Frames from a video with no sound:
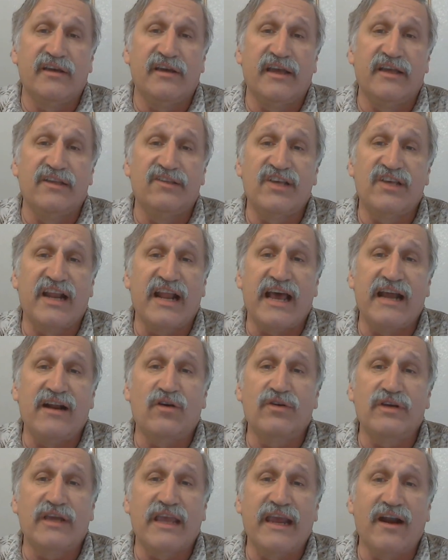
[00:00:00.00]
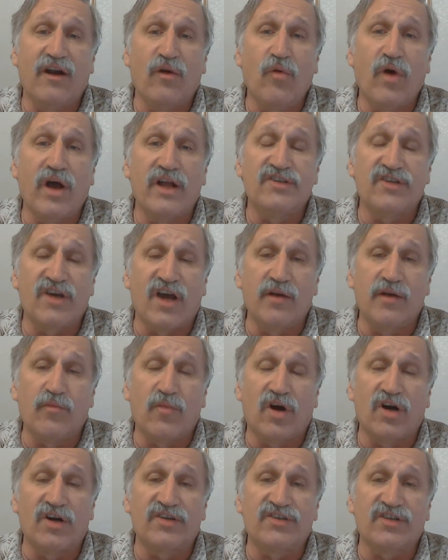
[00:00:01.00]
and said, I don't care what John
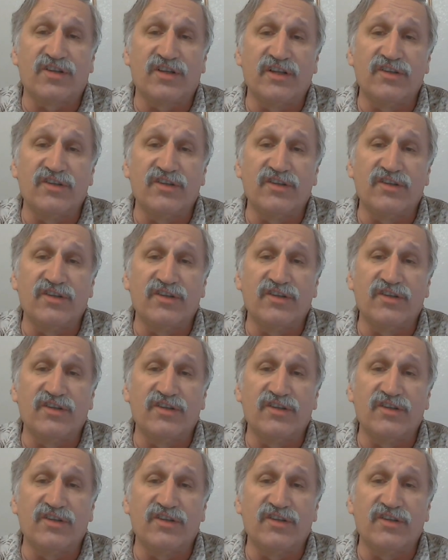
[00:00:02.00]
Marshall